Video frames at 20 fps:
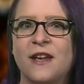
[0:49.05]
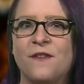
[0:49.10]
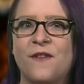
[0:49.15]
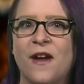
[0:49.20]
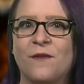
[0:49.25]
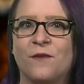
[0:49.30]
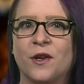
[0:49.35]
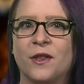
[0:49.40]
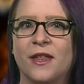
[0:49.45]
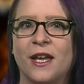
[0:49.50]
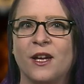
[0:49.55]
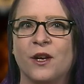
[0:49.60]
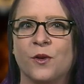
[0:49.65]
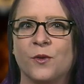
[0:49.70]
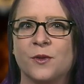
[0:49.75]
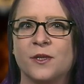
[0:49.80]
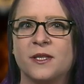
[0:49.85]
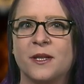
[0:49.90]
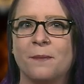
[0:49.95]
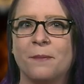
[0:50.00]
If everything
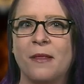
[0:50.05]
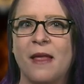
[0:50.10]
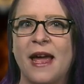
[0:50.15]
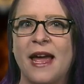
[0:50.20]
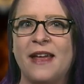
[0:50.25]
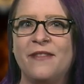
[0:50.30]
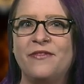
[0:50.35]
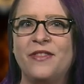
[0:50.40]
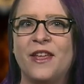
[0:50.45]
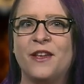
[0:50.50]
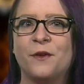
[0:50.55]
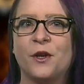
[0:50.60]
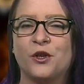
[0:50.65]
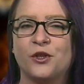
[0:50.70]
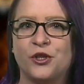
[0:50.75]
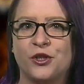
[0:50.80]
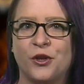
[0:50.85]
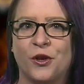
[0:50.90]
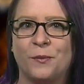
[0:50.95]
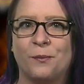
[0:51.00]
goes to plan, they
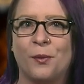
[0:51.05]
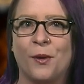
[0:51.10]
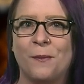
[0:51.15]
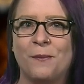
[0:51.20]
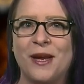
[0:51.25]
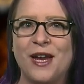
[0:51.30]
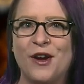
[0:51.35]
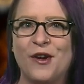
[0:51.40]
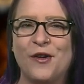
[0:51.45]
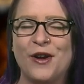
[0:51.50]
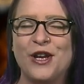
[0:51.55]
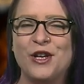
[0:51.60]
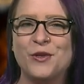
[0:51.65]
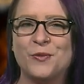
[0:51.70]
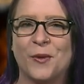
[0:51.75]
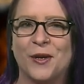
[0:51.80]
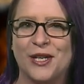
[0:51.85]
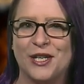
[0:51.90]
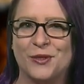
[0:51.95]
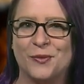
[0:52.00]
should premiere in
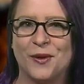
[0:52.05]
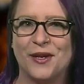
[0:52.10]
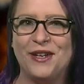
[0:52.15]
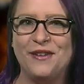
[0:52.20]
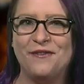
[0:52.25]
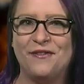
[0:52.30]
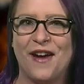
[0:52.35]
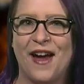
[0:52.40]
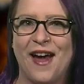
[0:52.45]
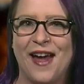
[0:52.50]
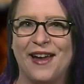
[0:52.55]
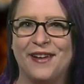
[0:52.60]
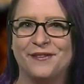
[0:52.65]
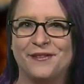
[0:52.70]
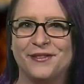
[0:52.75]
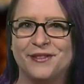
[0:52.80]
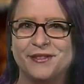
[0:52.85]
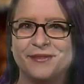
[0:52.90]
2025.